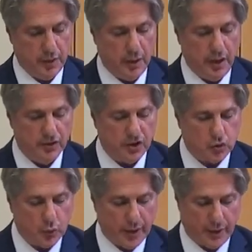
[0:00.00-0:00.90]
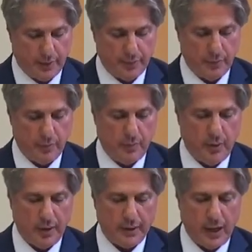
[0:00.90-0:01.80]
In this way,
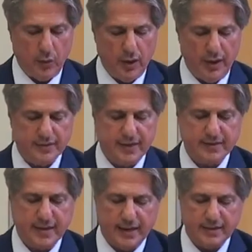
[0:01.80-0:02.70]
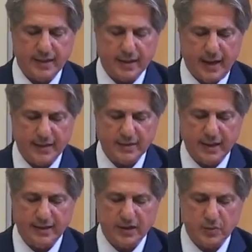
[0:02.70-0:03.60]
they will exercise the rights
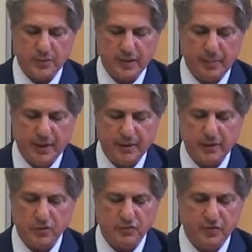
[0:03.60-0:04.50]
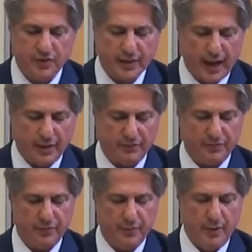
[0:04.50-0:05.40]
and the responsibilities of civic
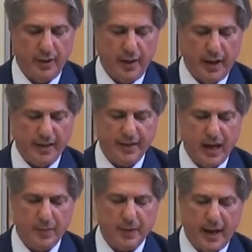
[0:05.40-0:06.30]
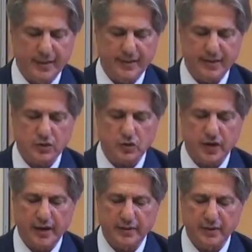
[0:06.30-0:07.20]
life and help guide their
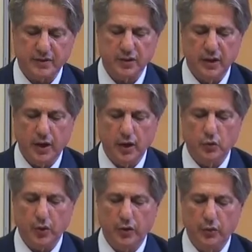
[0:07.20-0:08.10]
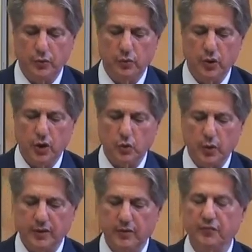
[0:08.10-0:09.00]
societies into a new
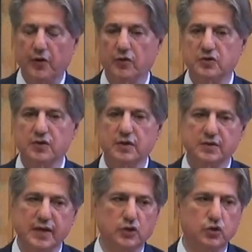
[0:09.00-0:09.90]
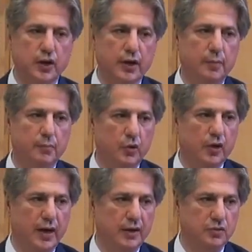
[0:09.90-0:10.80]
21st century
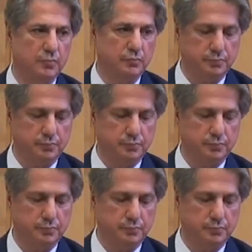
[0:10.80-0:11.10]
pluralism.